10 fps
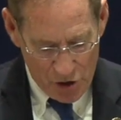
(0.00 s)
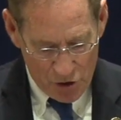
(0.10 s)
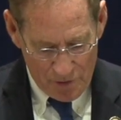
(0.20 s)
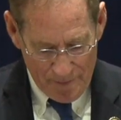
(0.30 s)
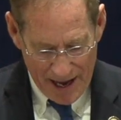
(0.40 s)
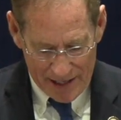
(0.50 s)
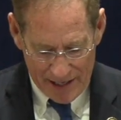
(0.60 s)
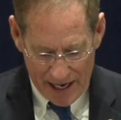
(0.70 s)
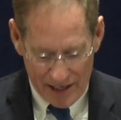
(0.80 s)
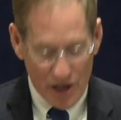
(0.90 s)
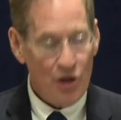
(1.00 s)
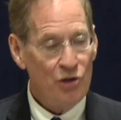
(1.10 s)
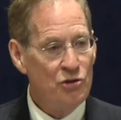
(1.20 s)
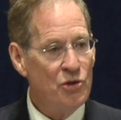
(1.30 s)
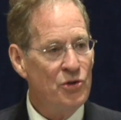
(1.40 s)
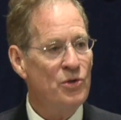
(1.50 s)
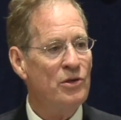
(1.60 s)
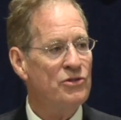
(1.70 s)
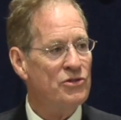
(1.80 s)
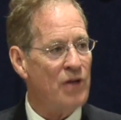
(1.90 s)
Her mandate, do
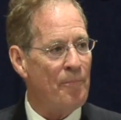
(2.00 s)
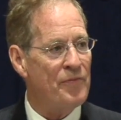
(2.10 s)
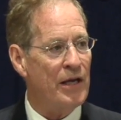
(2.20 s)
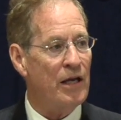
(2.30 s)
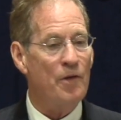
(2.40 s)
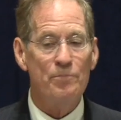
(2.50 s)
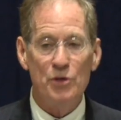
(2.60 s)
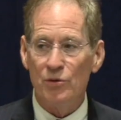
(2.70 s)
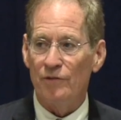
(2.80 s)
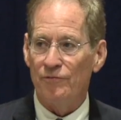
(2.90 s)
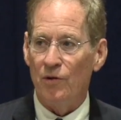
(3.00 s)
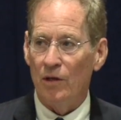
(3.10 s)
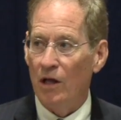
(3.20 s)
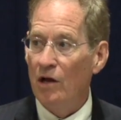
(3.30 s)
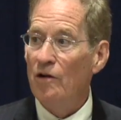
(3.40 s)
something beautiful